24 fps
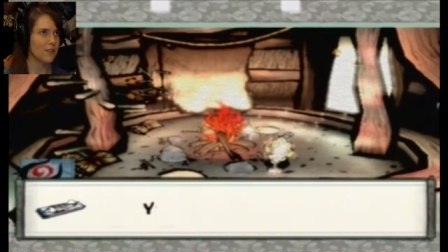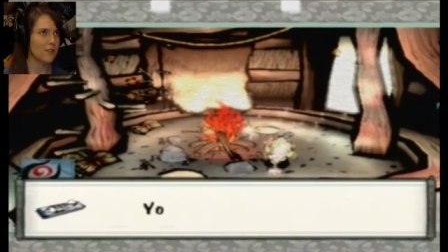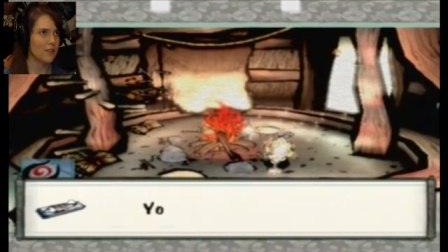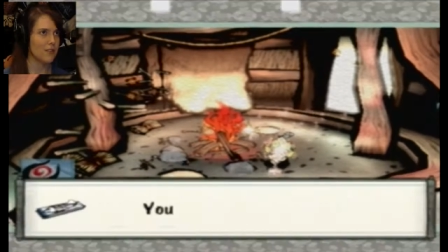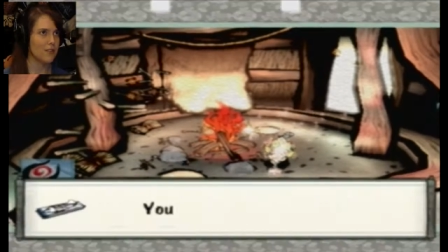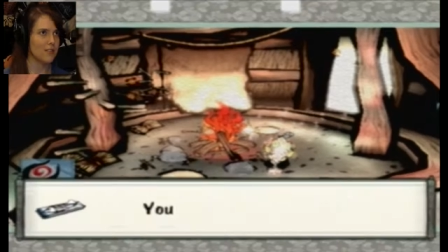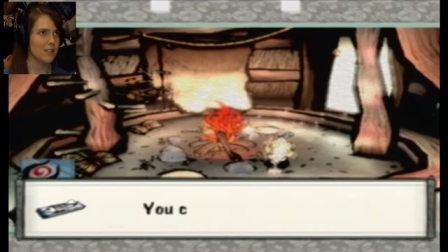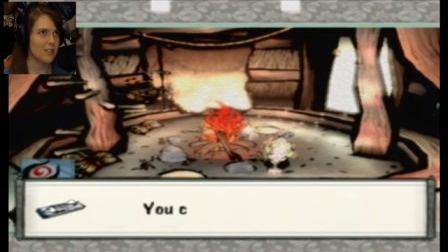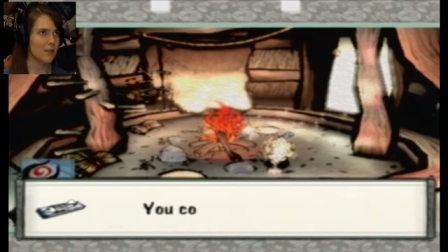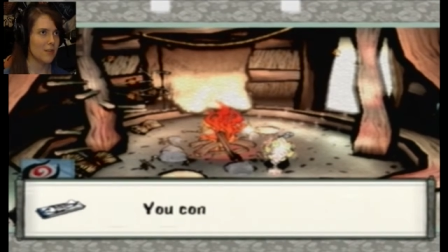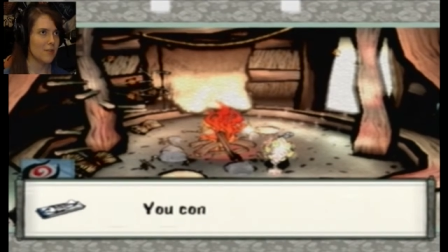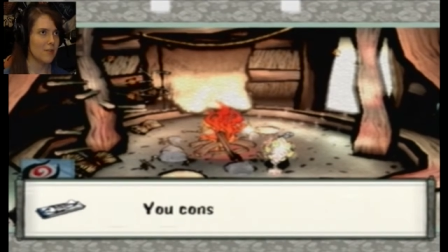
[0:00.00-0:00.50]

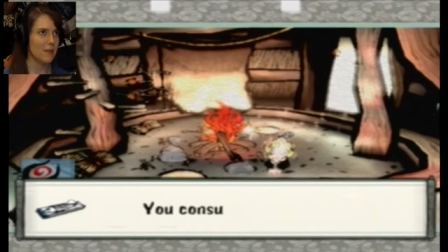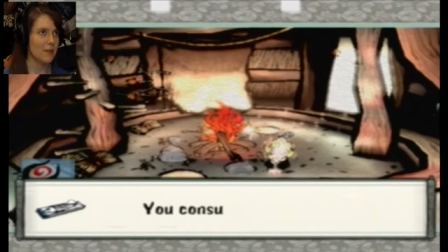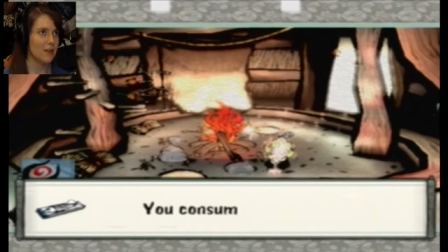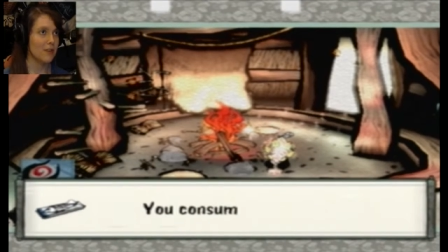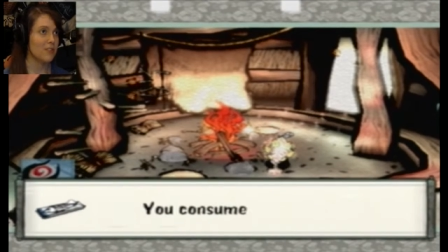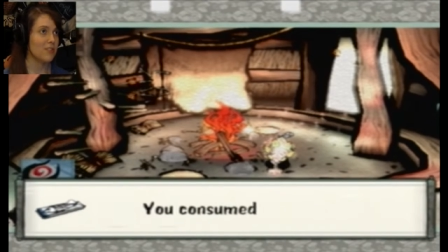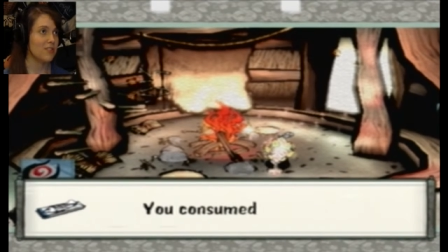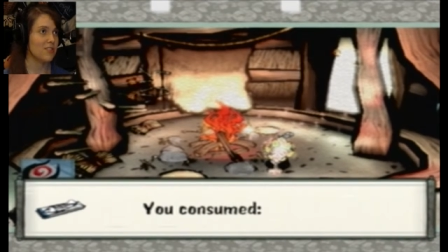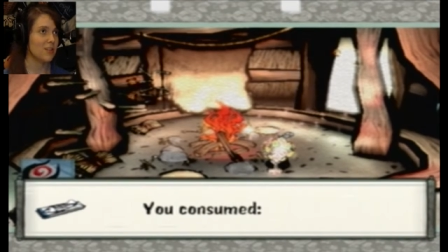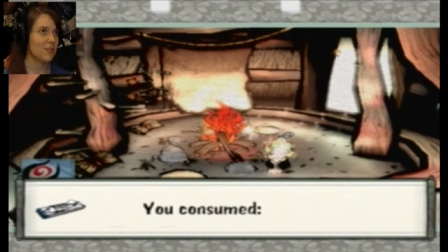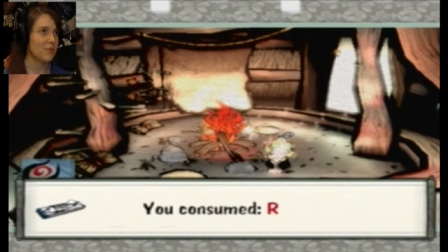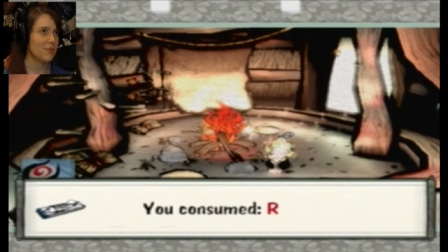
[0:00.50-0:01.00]
Because now my
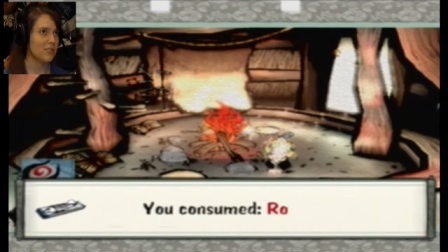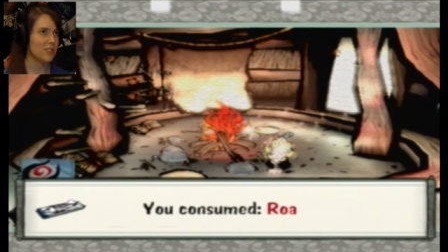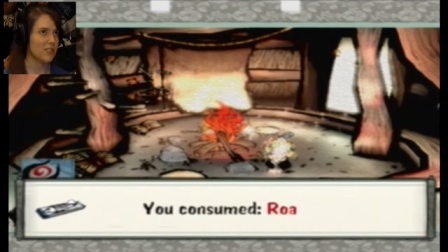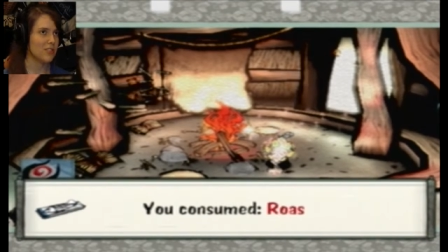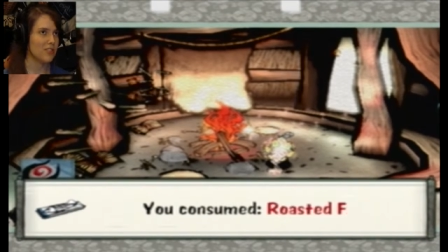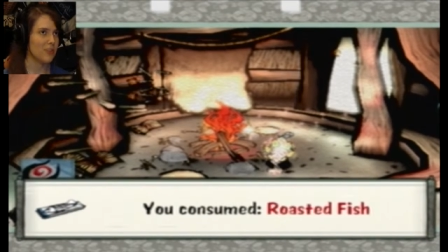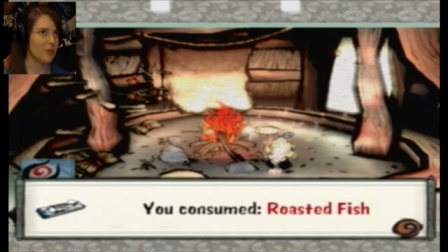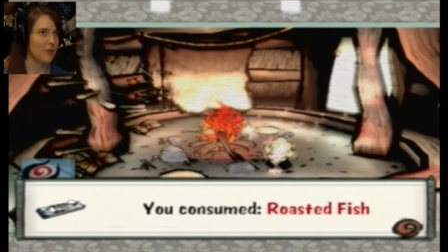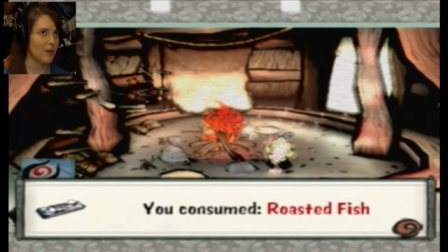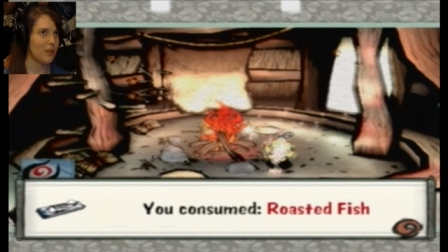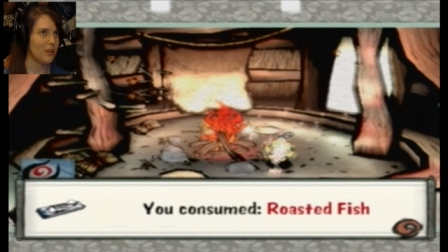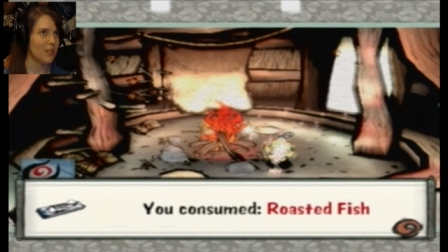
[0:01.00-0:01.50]
pouch is
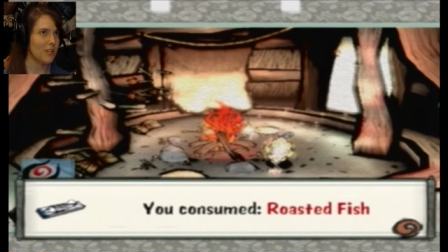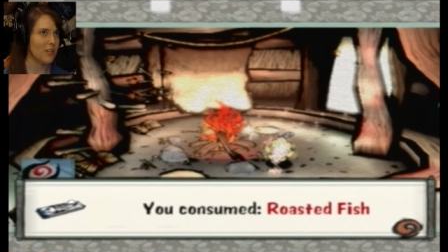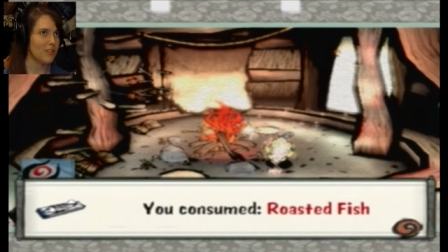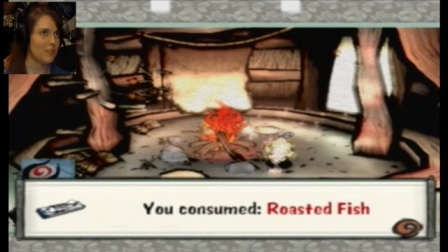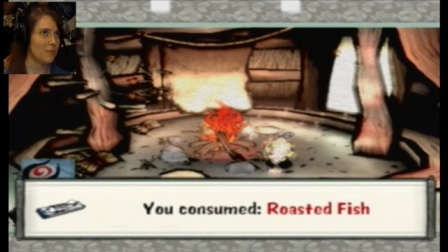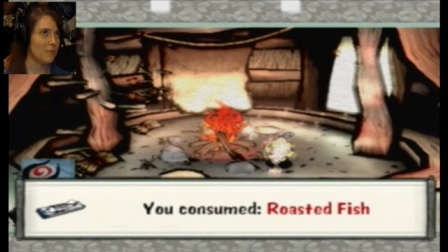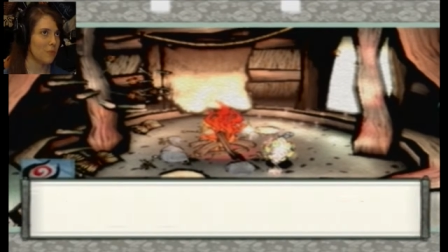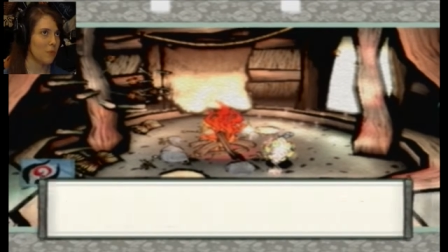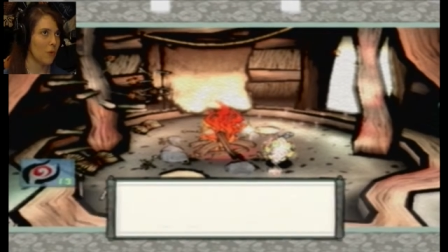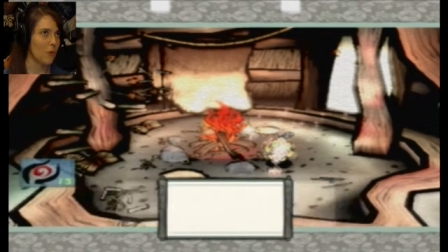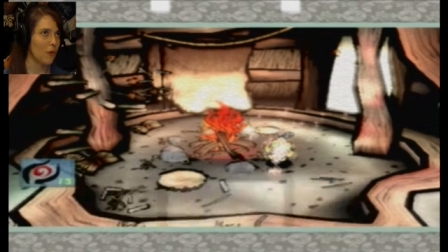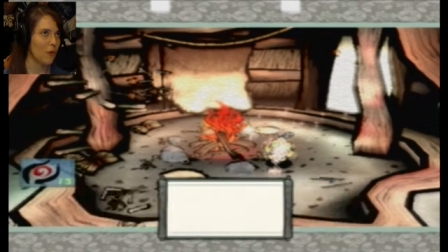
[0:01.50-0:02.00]
empty, so I need
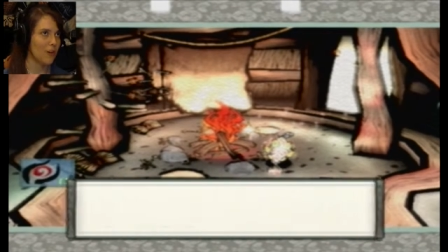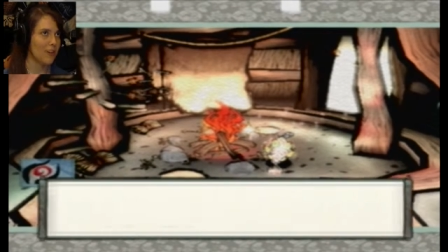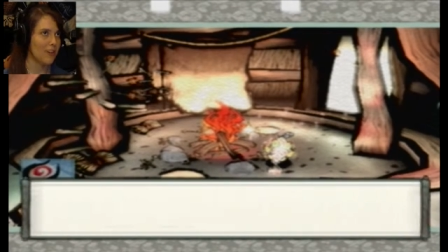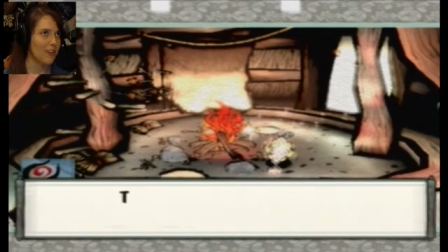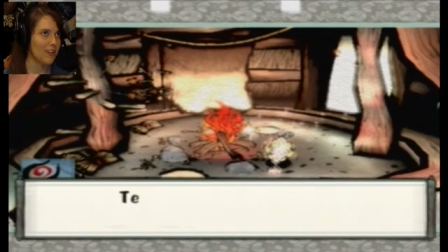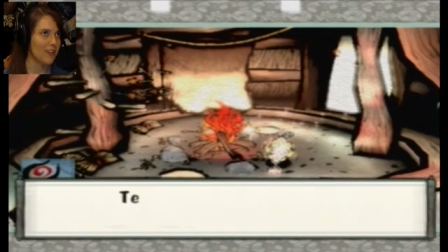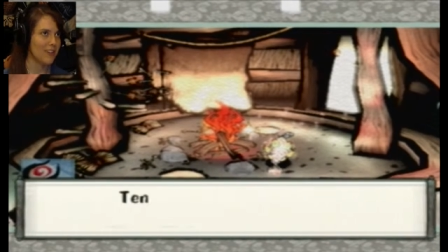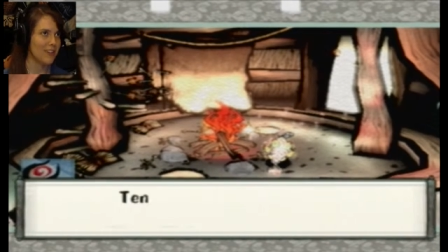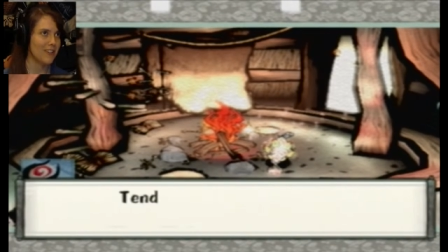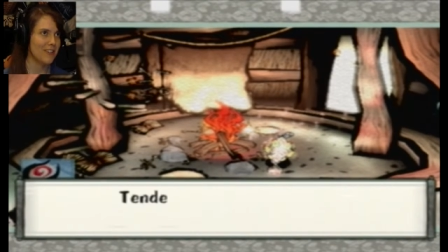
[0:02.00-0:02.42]
some more.